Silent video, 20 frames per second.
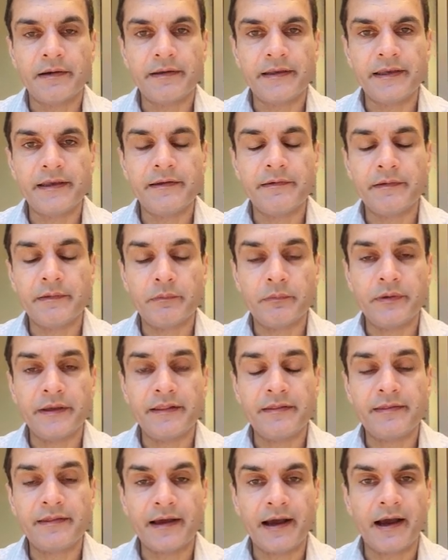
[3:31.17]

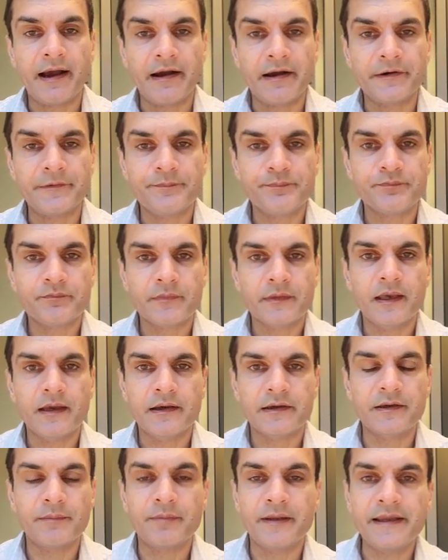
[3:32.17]
with are
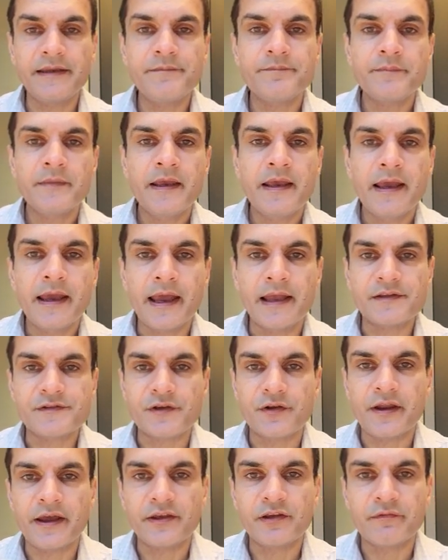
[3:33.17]
complete. And so
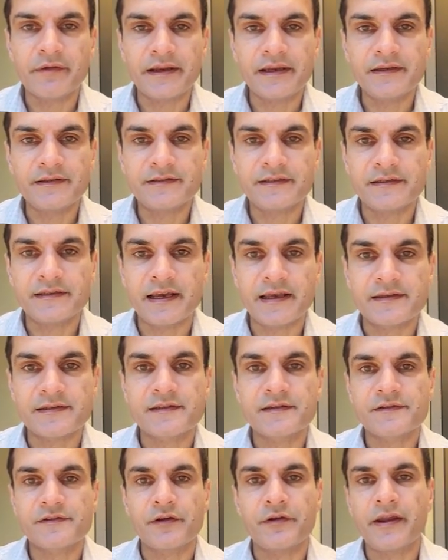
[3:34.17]
now you're ready to
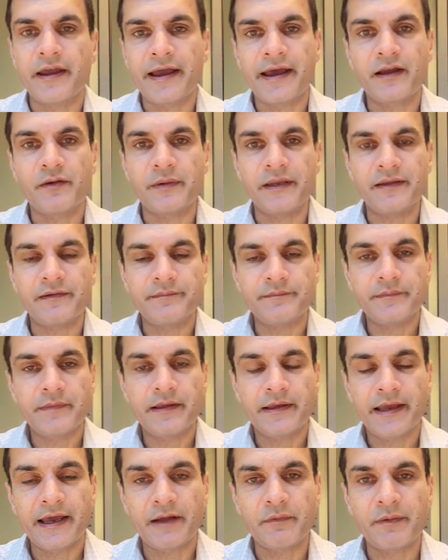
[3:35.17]
test. So now how do
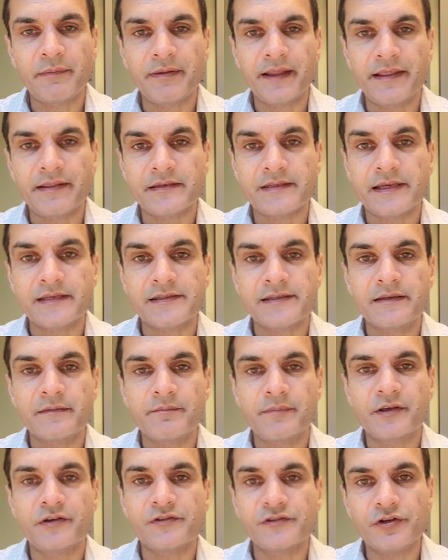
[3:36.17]
we plan the testing?
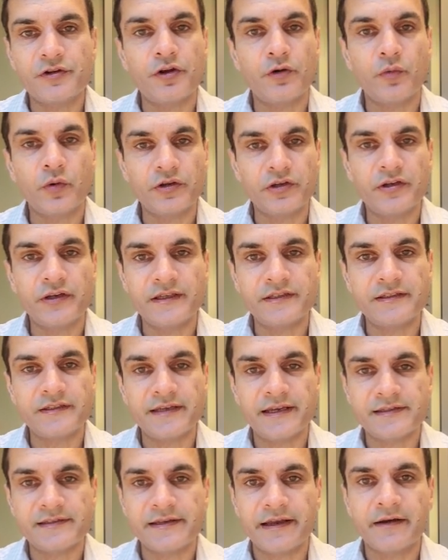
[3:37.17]
Because you know what you need to
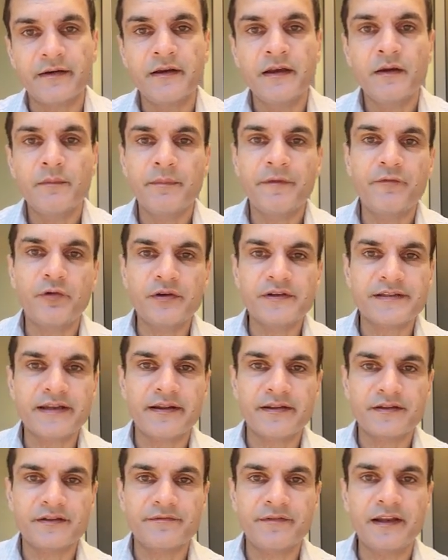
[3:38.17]
test now. Before you
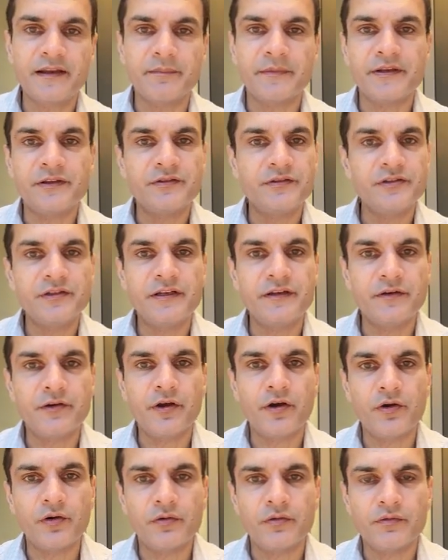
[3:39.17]
started the development, you didn't
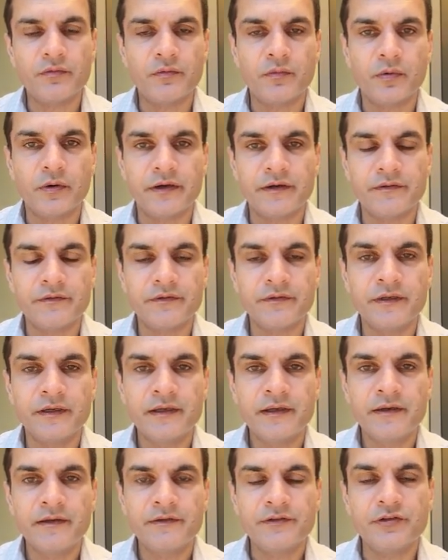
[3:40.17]

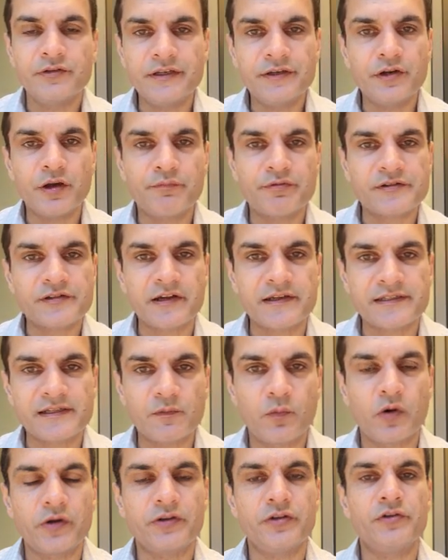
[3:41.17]
know precisely
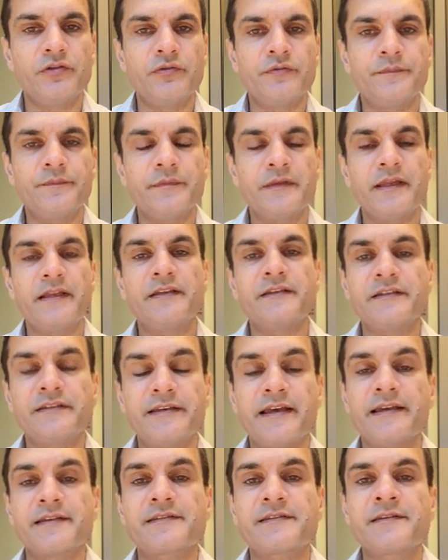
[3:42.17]
what you needed to
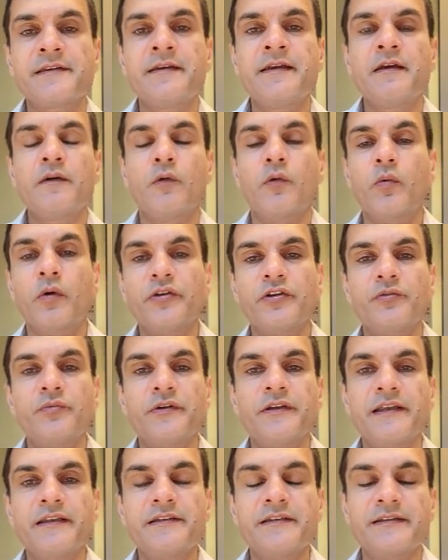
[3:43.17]
test or what you
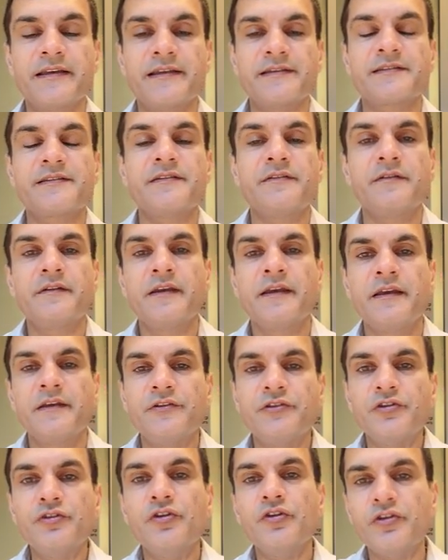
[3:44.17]
would need to test.
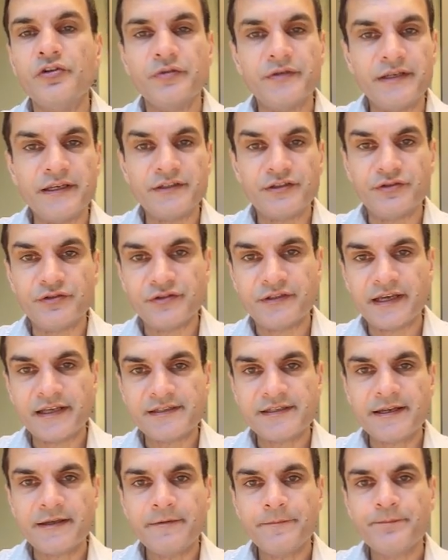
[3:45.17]
You knew you'd need to do
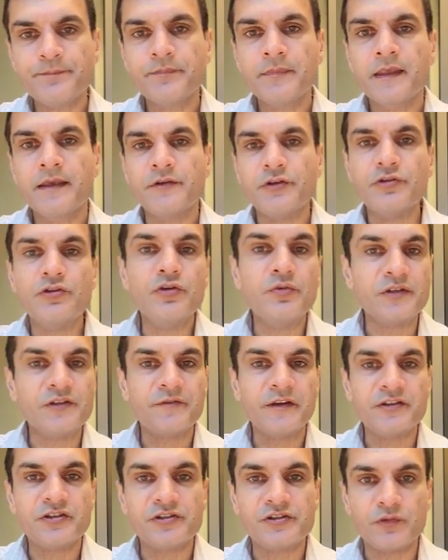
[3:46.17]
testing. You knew which
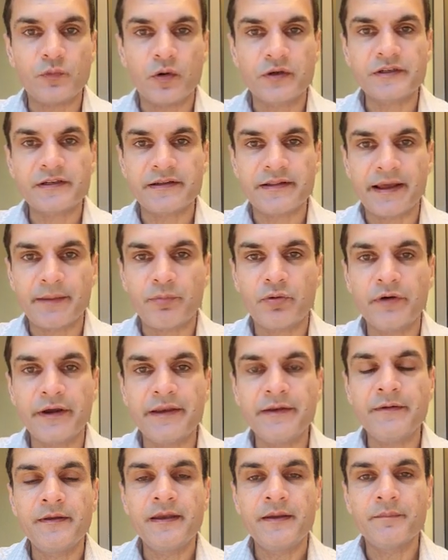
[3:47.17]
features you wanted at that
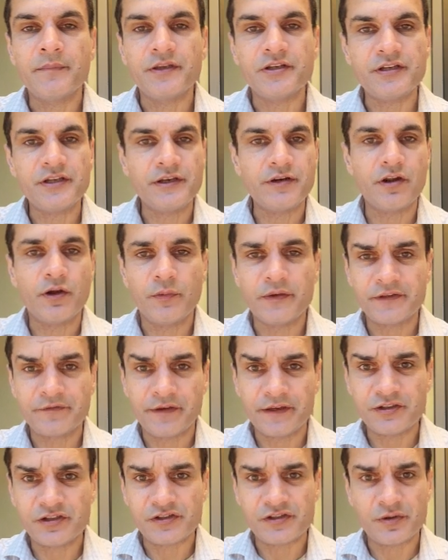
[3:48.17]
point, but you didn't know which
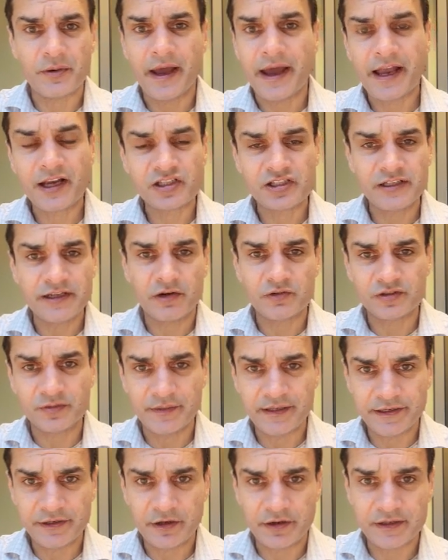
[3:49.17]
features you were actually
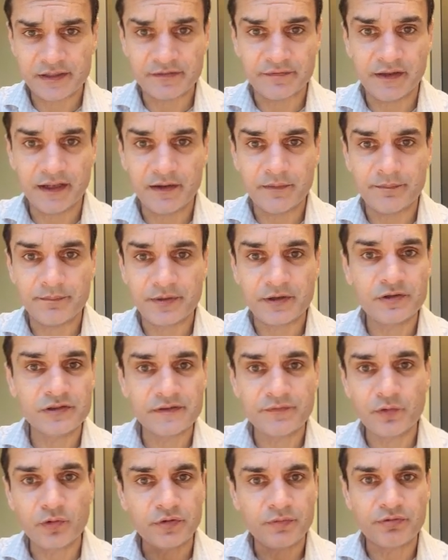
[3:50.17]
ultimately going to develop because
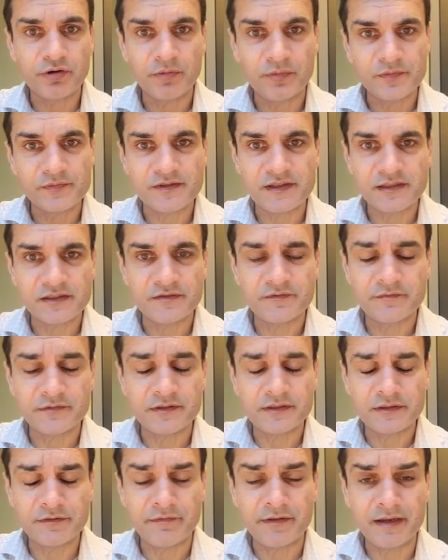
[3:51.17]
of all the problems
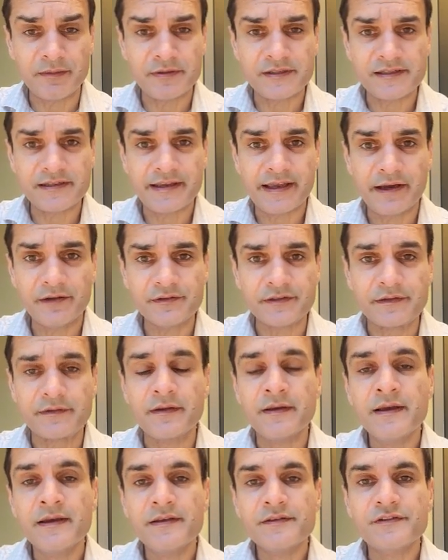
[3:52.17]
that developers encountered.
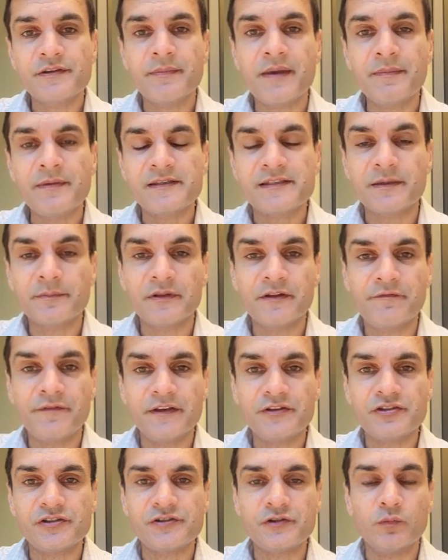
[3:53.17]
So maybe some of the
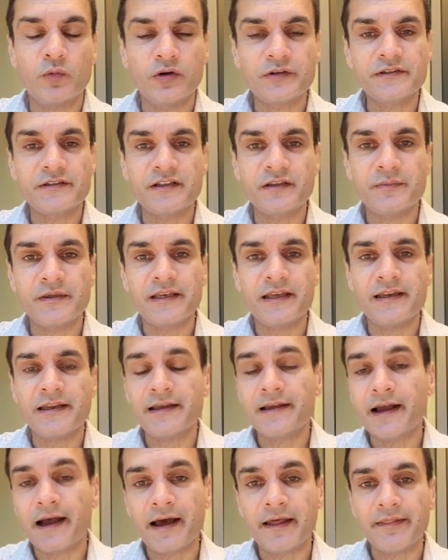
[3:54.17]
features you wanted at the
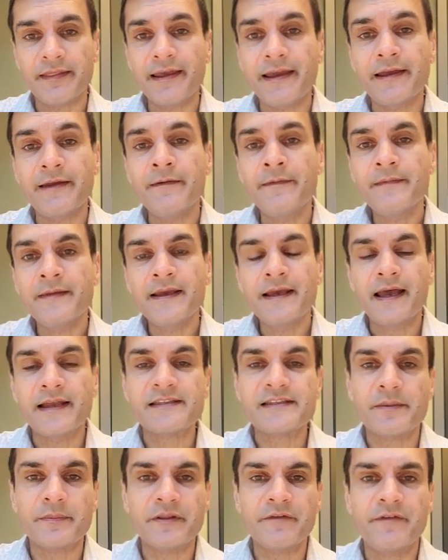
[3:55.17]
beginning aren't there, and
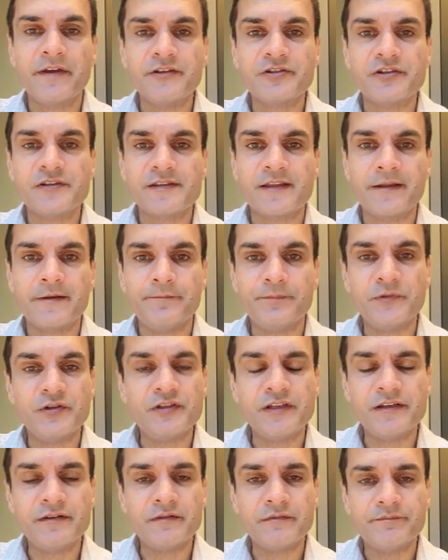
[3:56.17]
some of the features that you
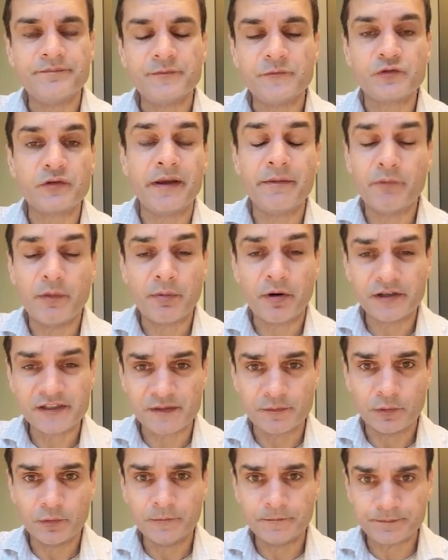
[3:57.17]
didn't dream were
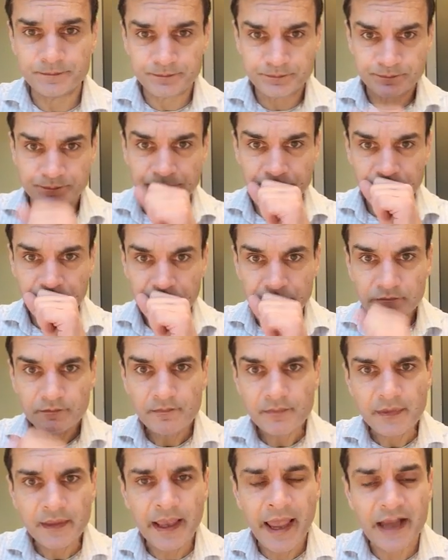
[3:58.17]
possible
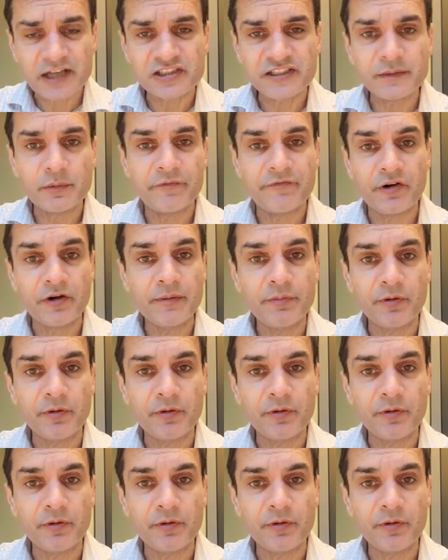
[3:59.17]
actually were very